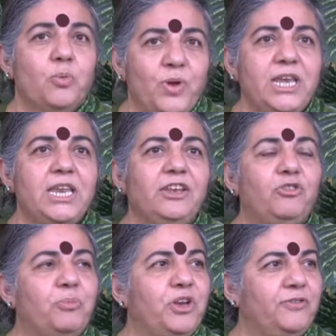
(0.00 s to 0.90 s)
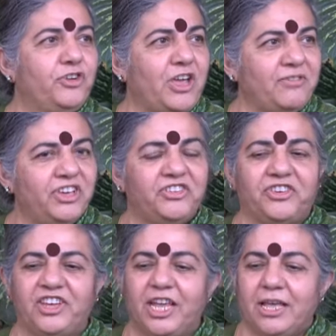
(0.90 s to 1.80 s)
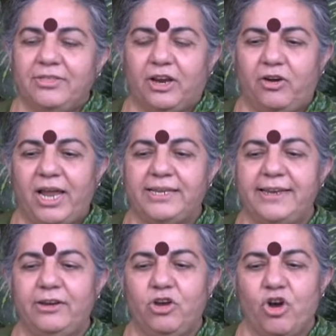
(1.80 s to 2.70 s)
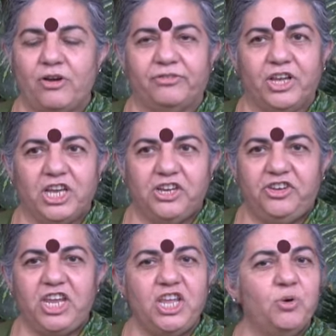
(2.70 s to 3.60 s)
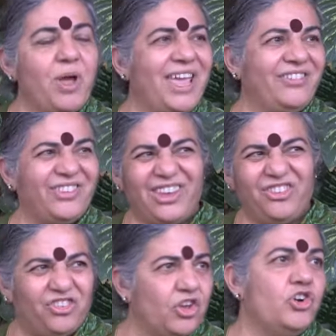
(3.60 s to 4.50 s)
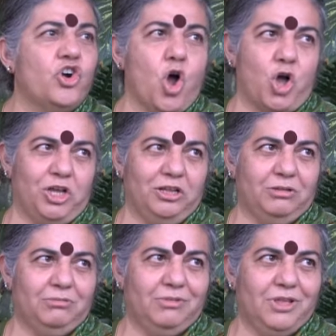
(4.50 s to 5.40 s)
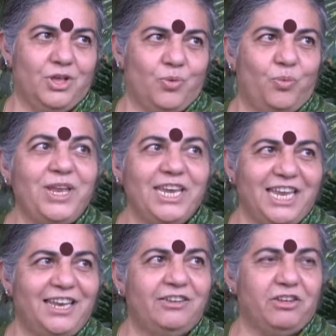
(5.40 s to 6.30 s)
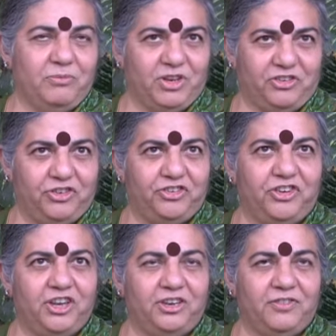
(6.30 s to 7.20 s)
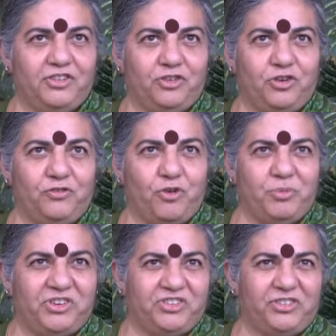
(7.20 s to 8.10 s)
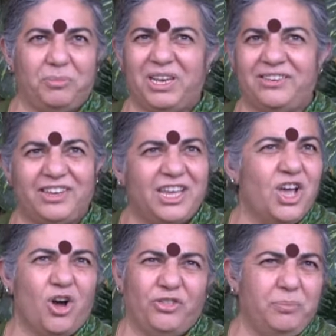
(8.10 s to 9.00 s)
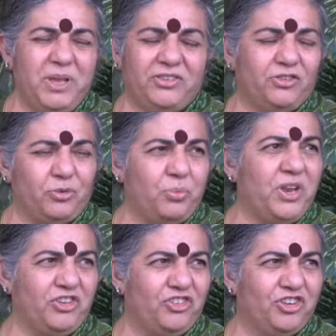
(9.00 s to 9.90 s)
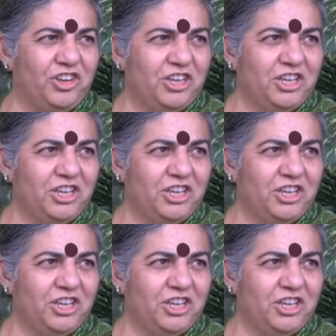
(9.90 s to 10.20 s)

We need to breed for diversity. The criteria of DUS is wrong. We need, which is distinctiveness, uniformity, stability, on the basis of which